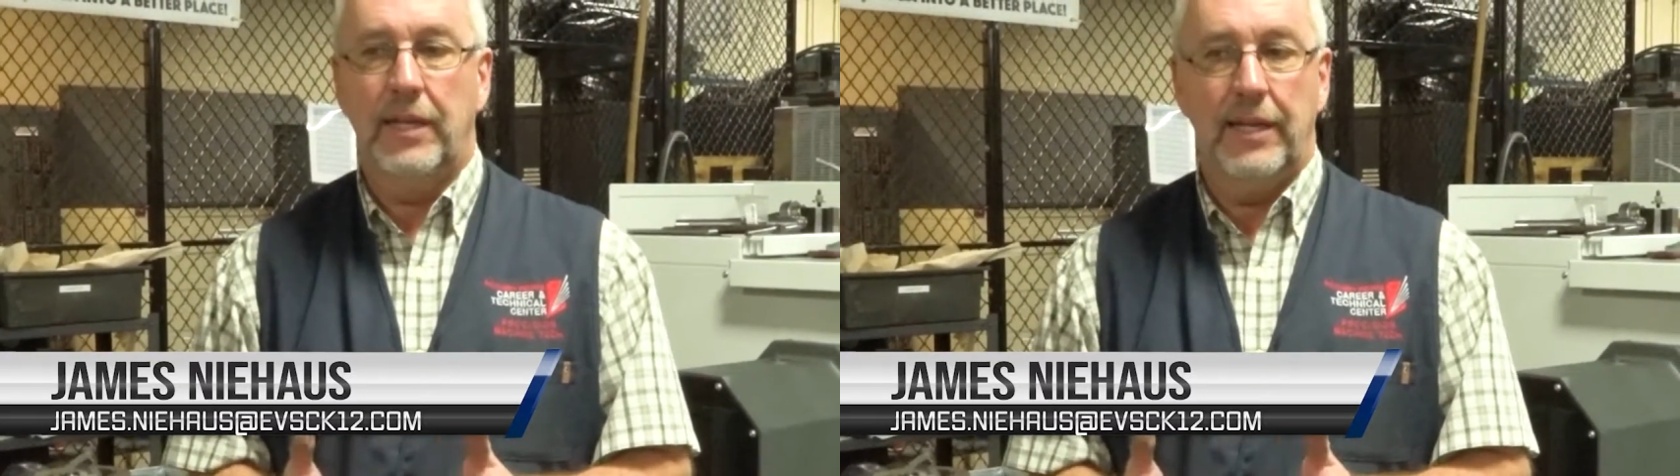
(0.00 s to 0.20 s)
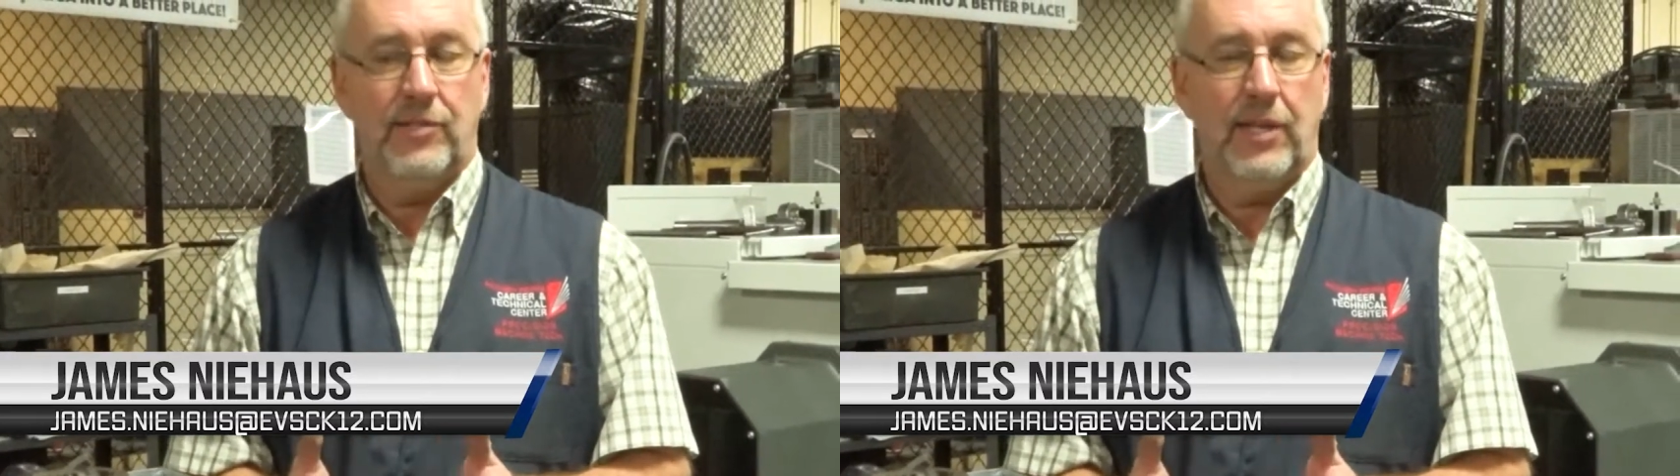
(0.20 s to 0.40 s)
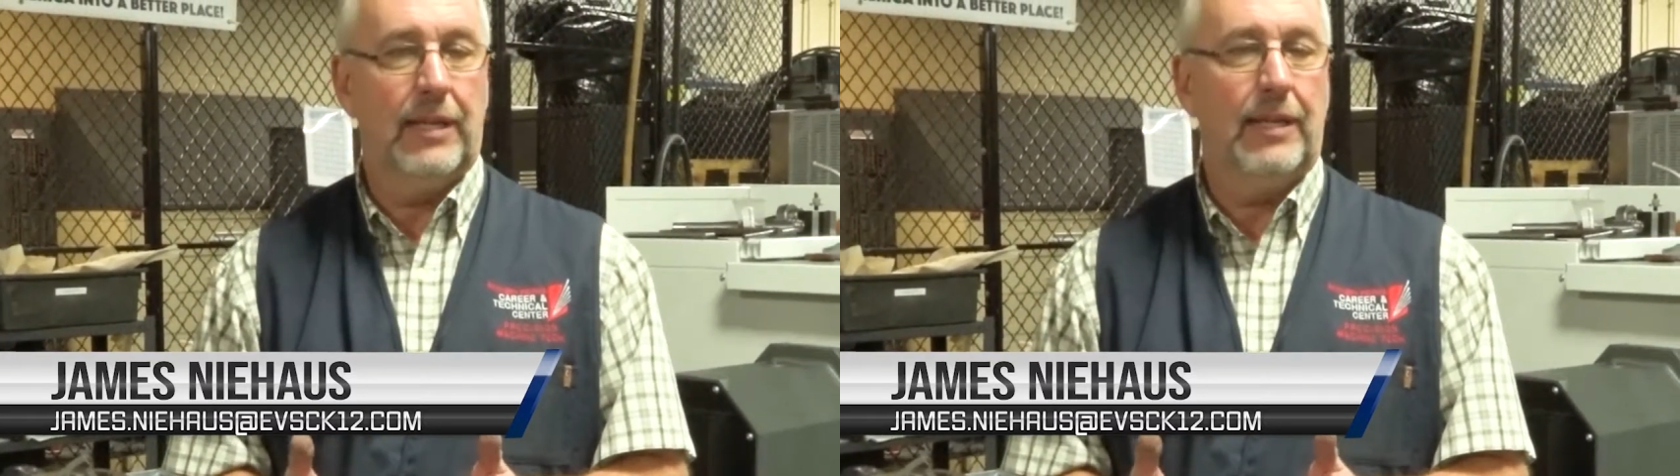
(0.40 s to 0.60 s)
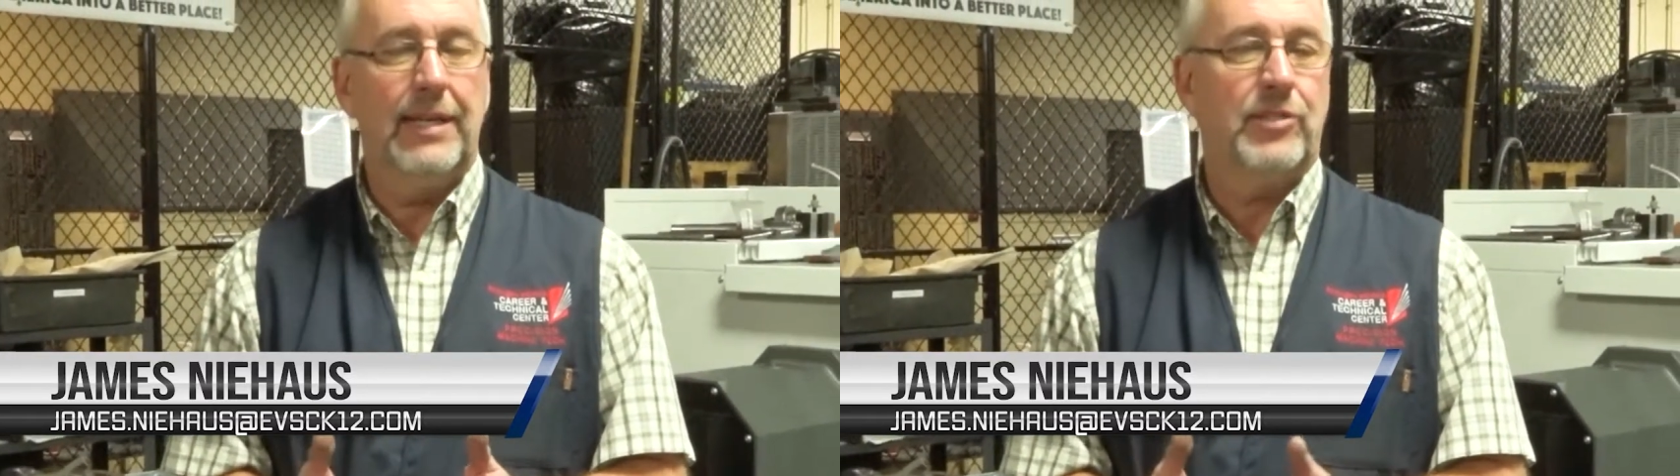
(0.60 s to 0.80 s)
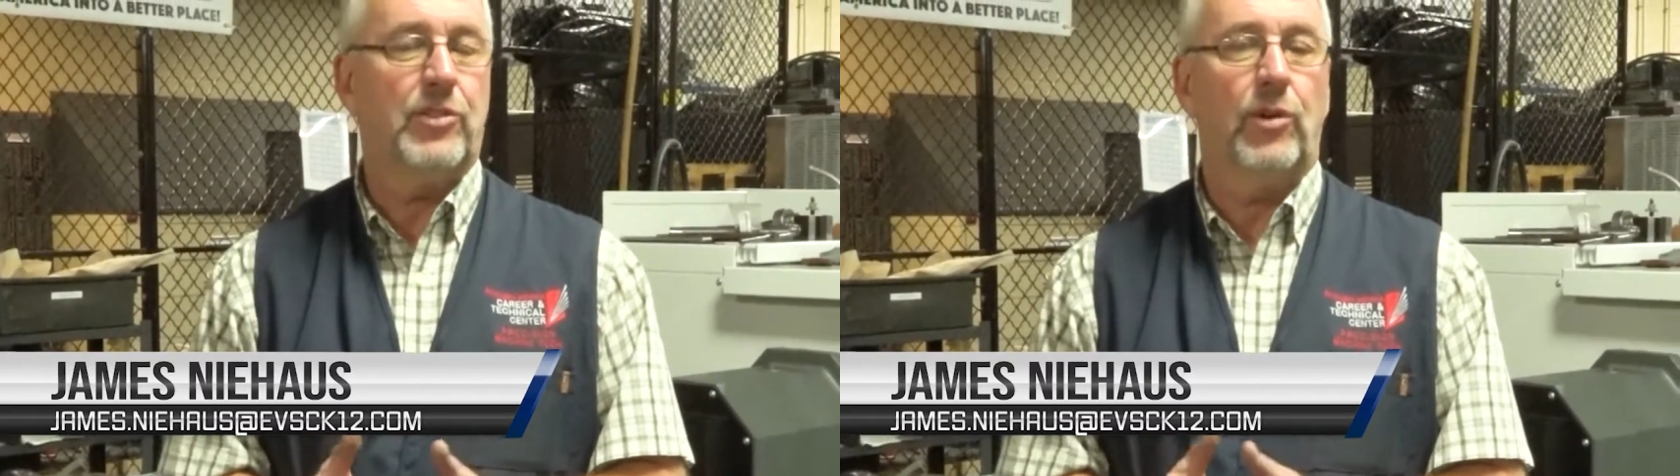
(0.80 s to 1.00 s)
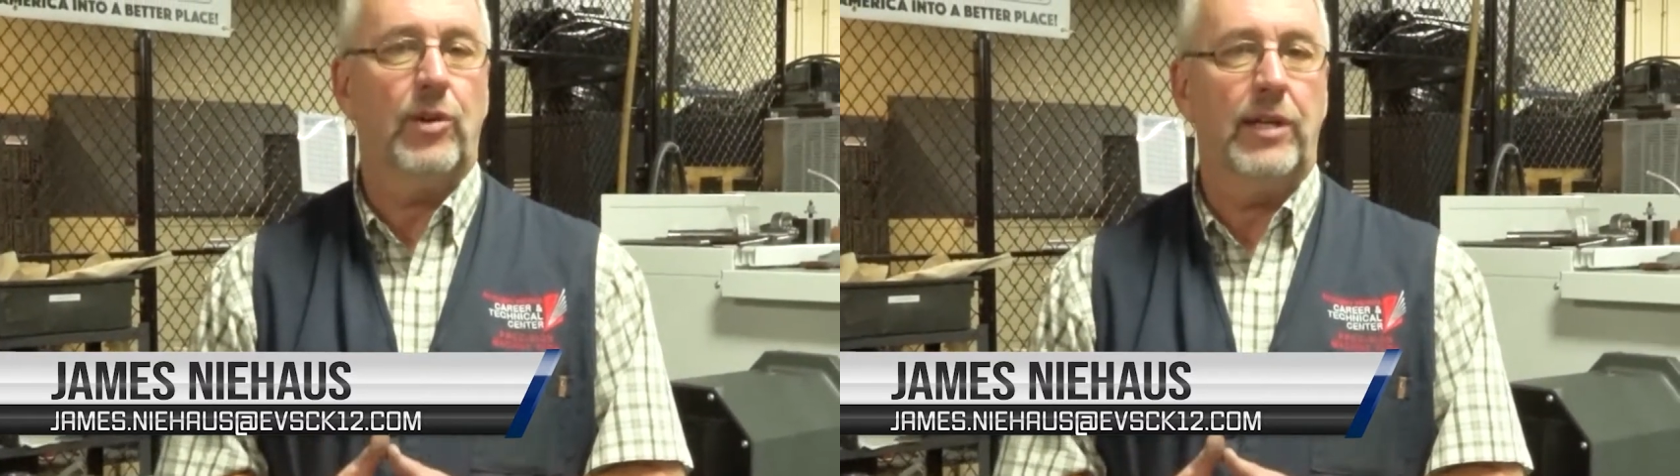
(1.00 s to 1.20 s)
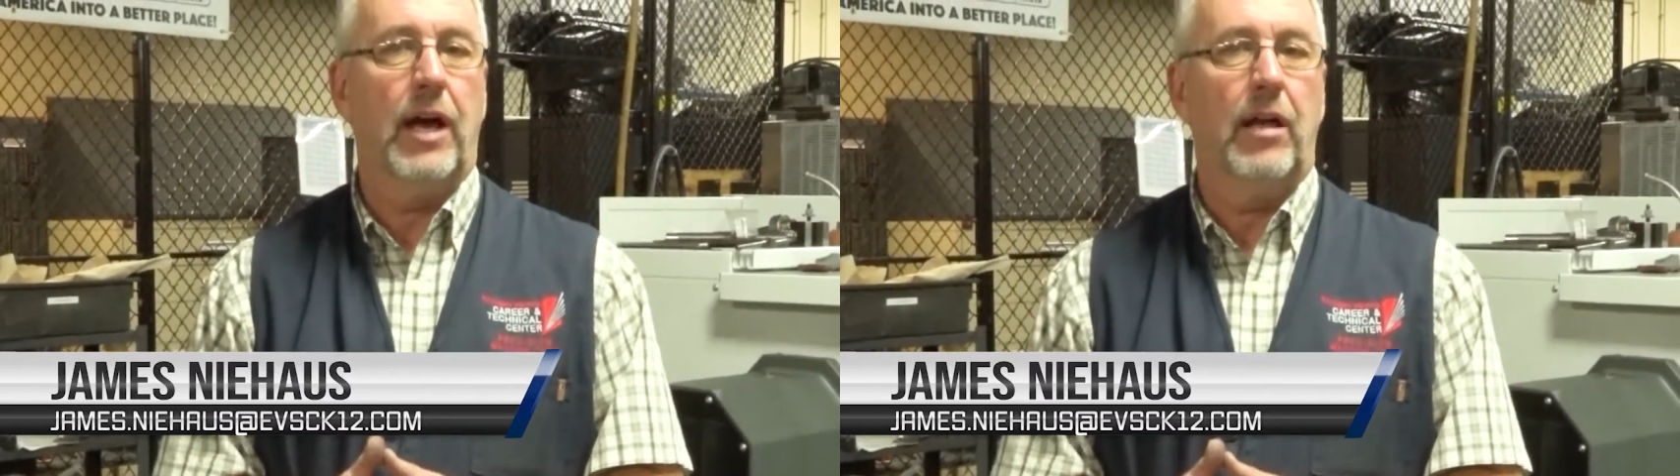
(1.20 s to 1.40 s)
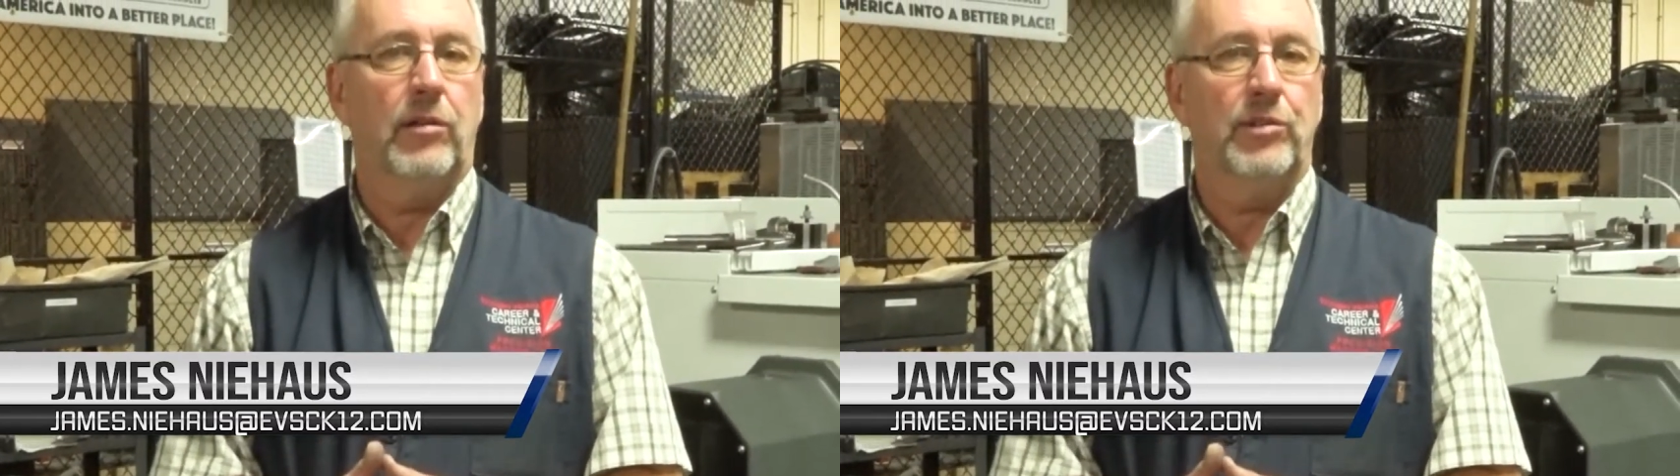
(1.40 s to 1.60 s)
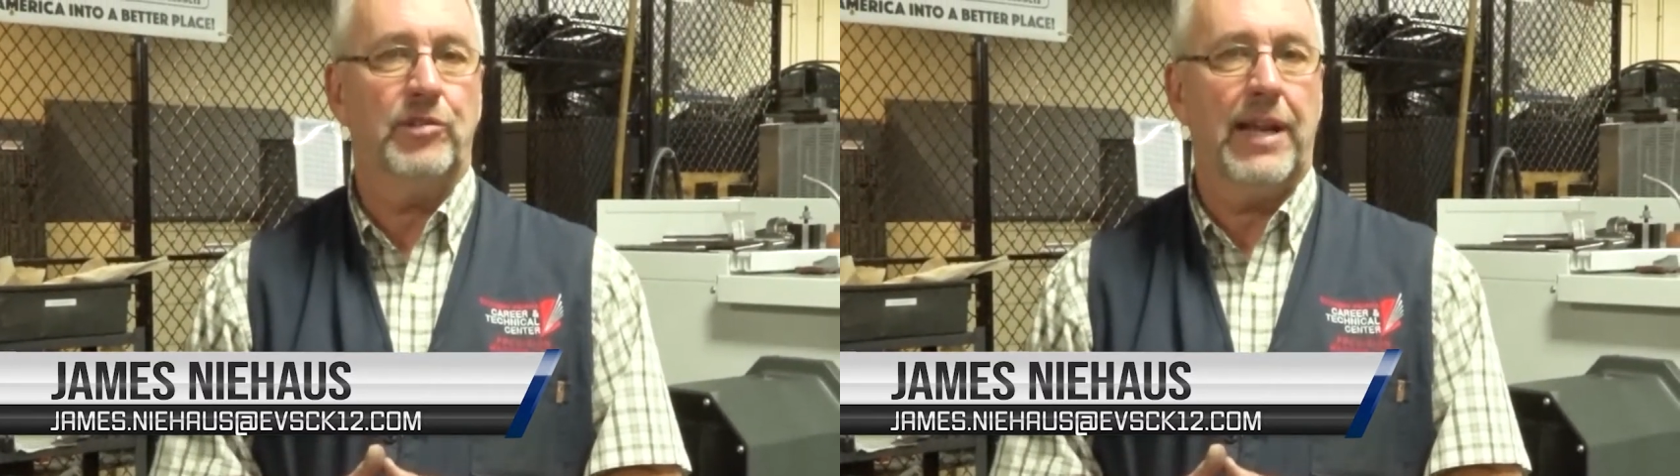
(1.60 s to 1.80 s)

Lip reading: is at least $30